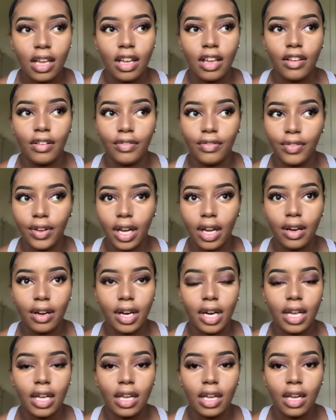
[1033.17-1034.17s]

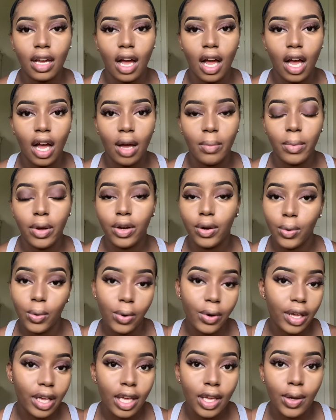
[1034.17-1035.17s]
very
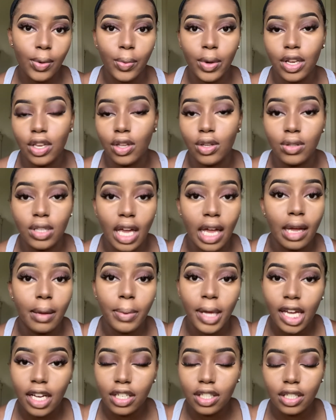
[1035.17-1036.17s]
annoying when you take
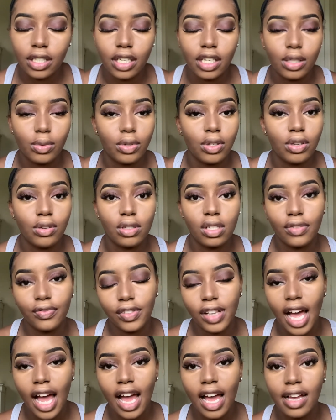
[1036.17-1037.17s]
pictures, when you use
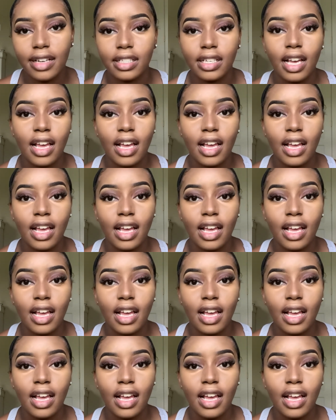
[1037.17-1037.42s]
flash,